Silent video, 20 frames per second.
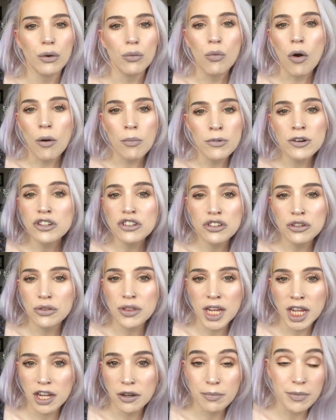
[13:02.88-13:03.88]
What must you
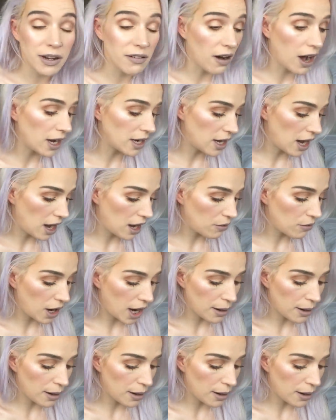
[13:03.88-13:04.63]
think of me right now?